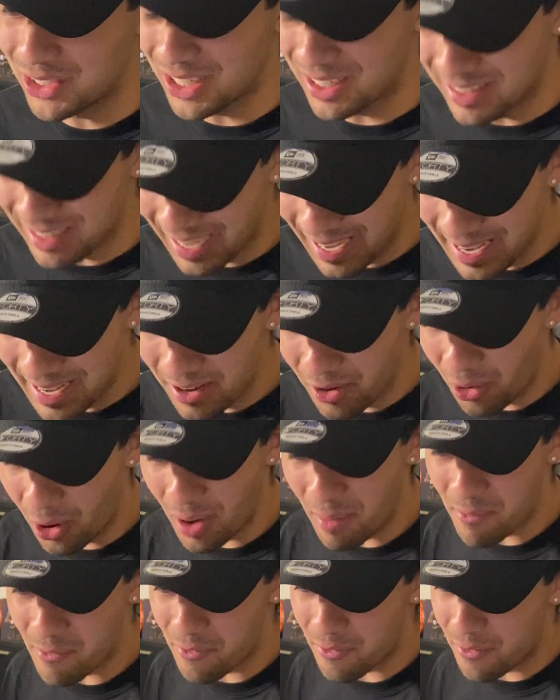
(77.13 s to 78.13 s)
Today,
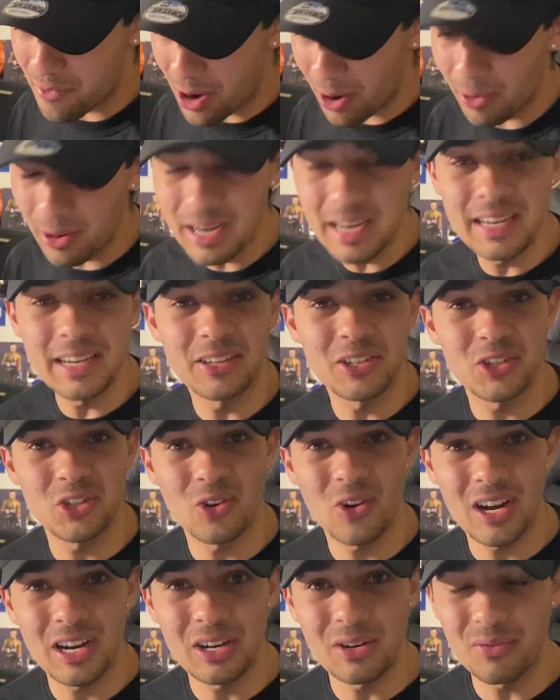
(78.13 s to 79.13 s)
I'm very
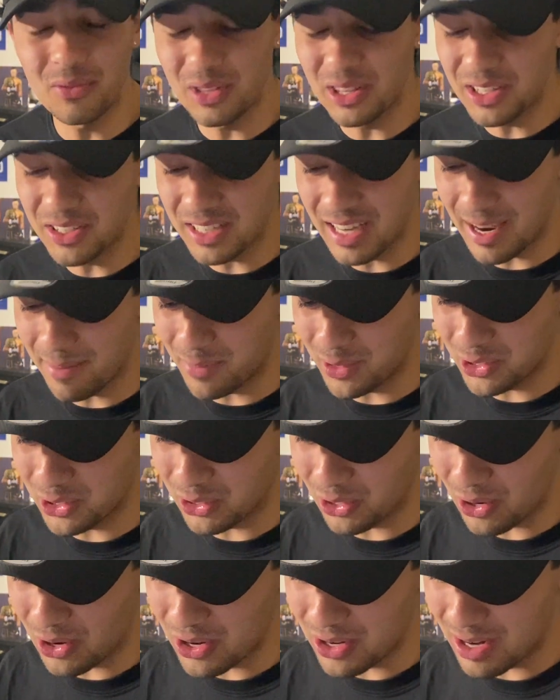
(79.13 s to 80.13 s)
excited for this
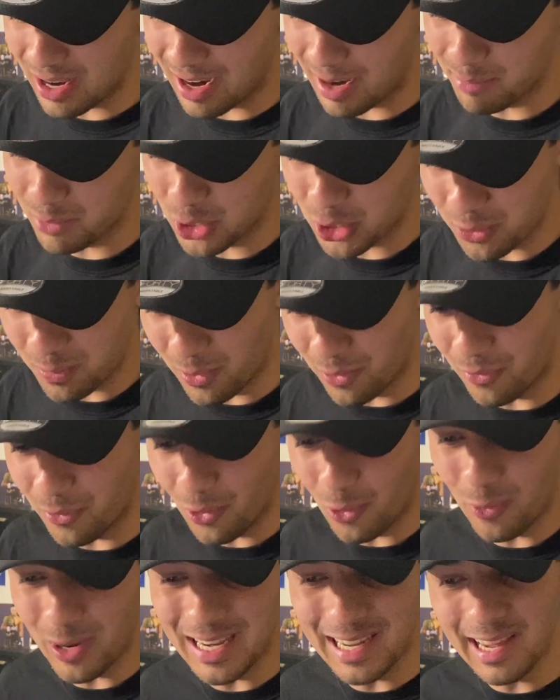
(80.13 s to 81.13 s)
episode. Just
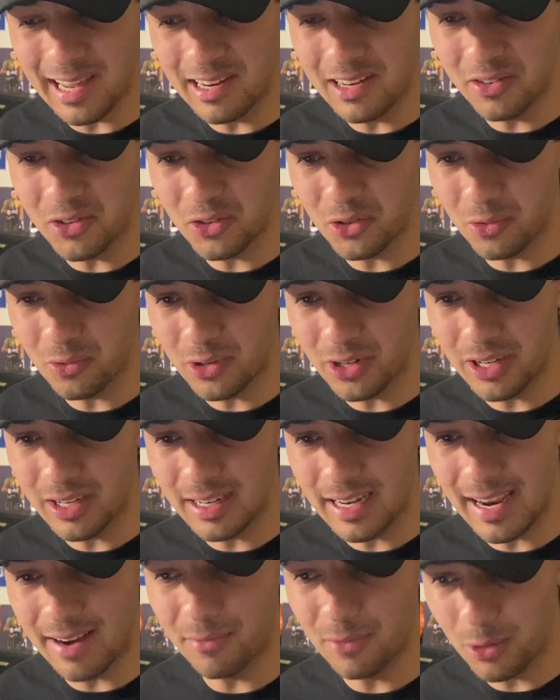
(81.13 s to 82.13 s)
before we get into
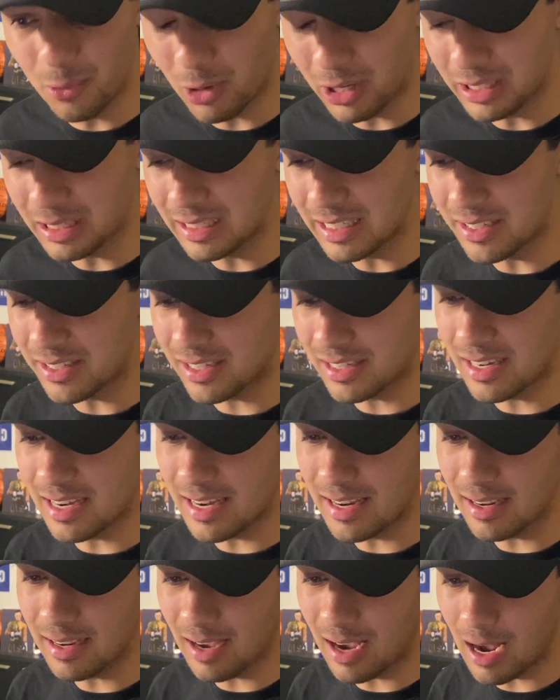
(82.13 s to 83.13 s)
it, everyone
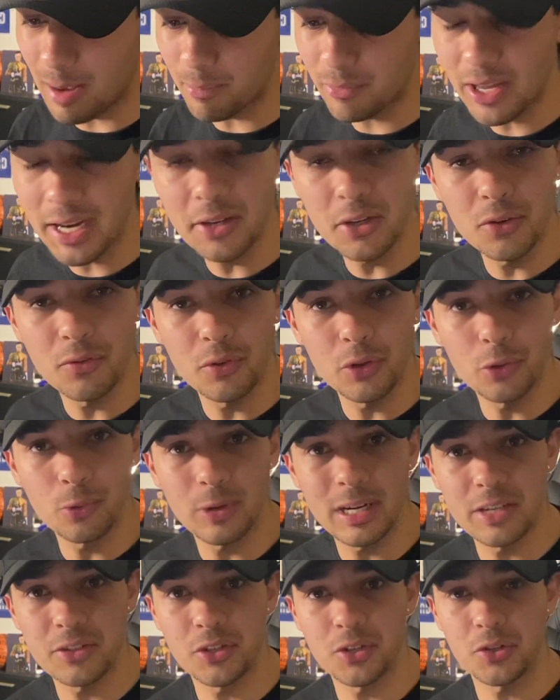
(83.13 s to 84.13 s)
listening, thank you for the
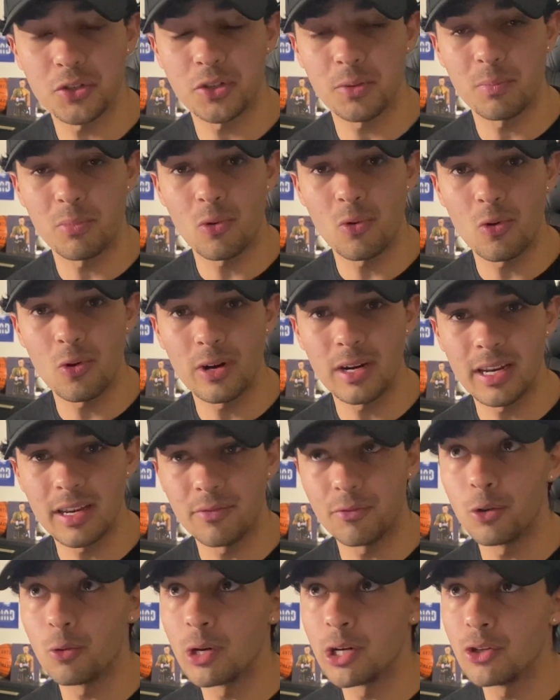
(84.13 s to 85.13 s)
recent support.
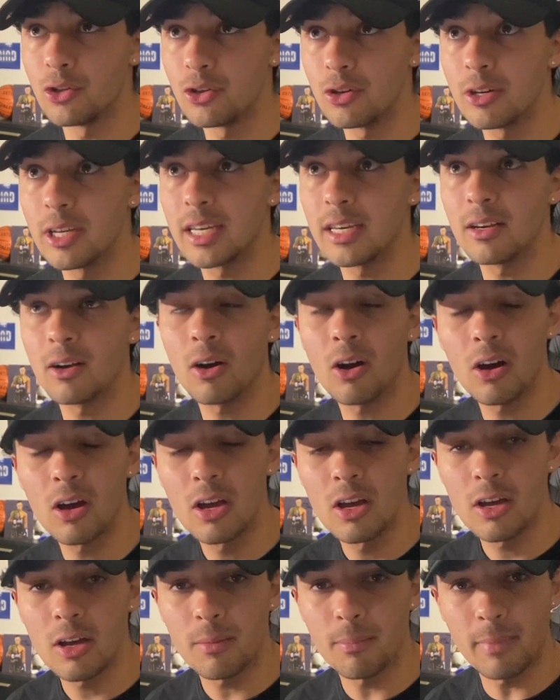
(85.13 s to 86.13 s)
If you are new here,
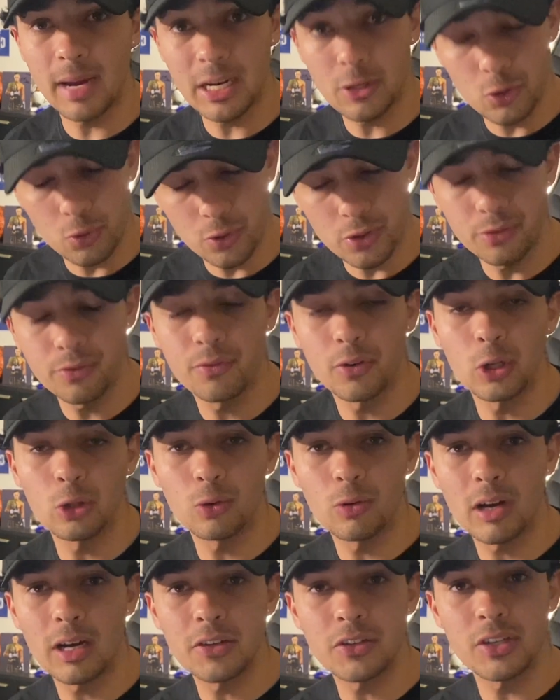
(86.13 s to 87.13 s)
make sure you
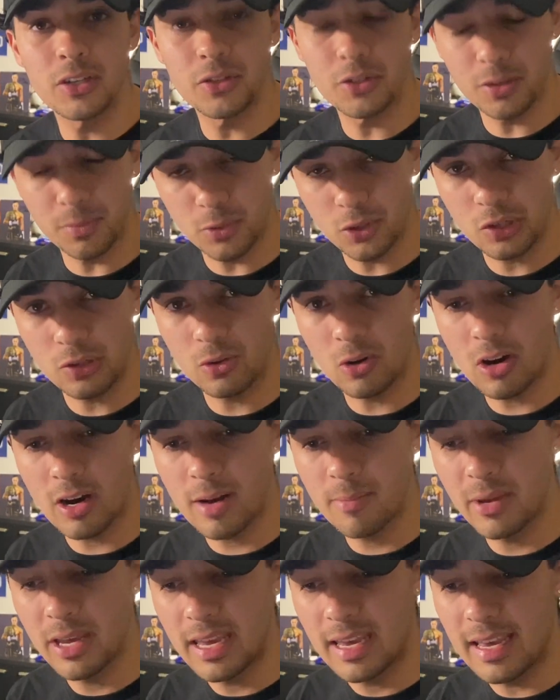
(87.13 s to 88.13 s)
follow us and
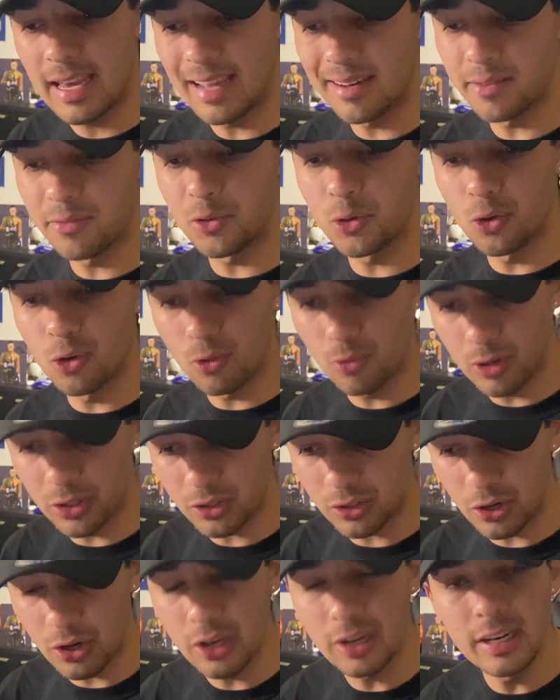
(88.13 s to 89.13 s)
subscribe. And if you're
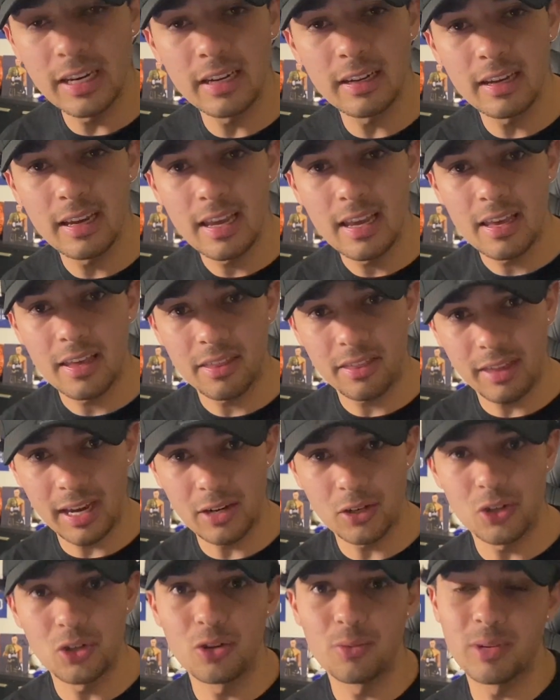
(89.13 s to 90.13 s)
returning,
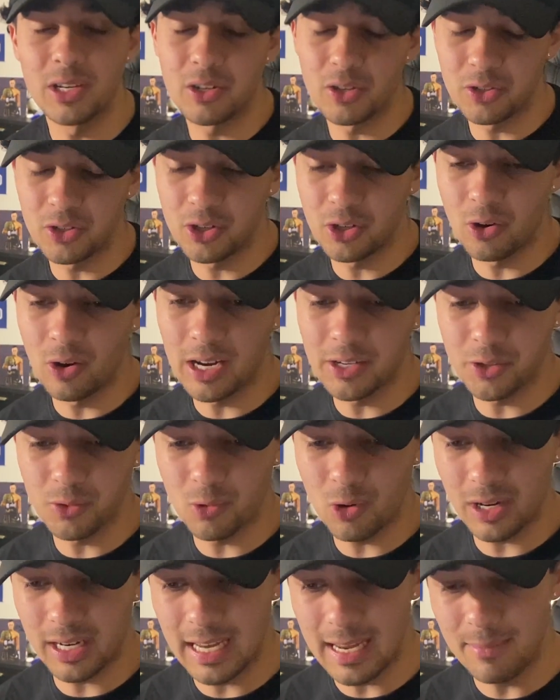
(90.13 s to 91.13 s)
thank you, because you guys
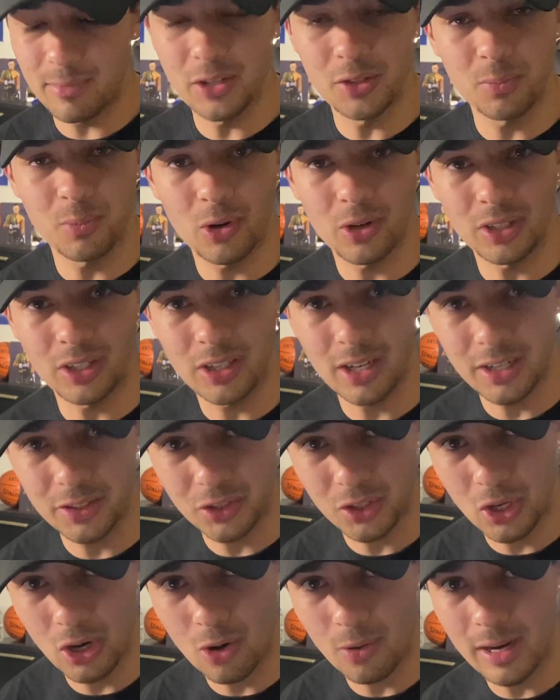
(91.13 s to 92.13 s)
are what keep this
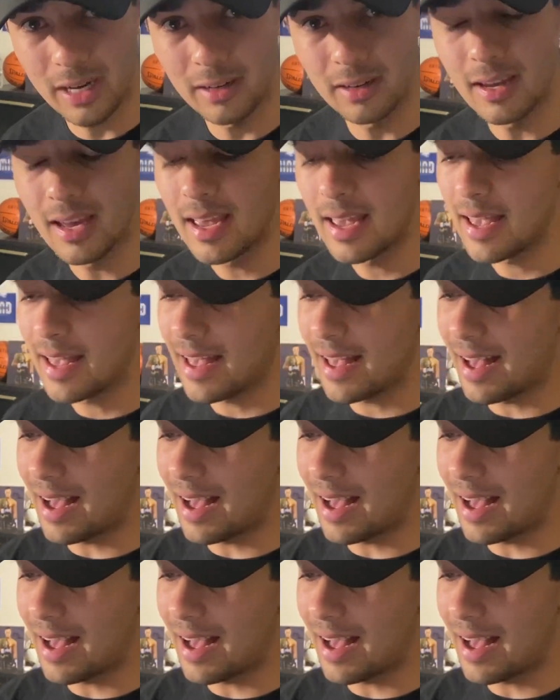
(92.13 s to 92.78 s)
podcast going.